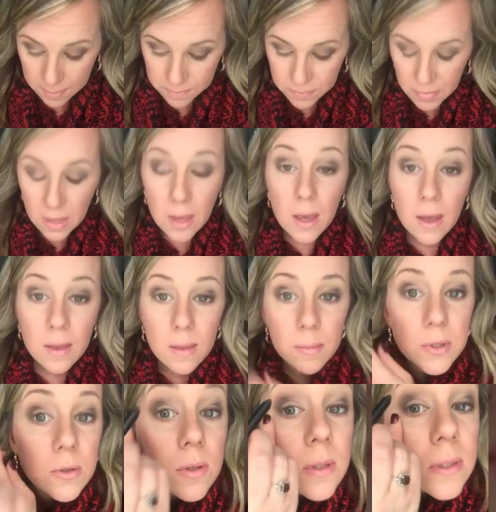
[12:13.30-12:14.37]
Okay,
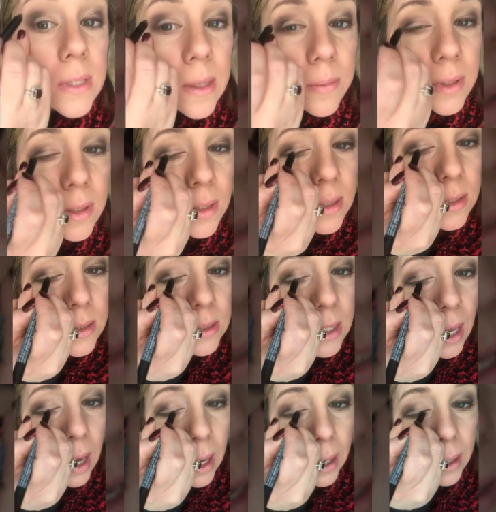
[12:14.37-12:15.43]
I'm going to do the same to this
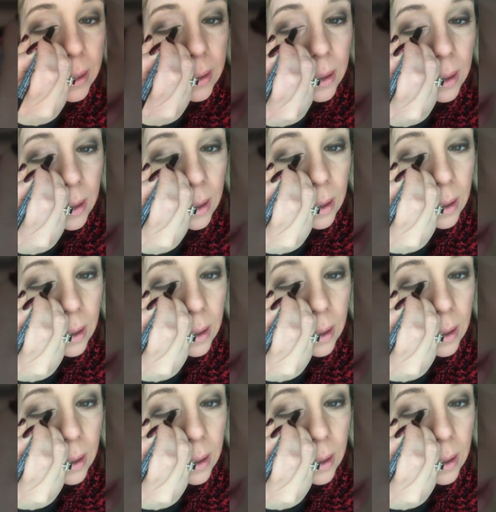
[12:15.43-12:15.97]
side.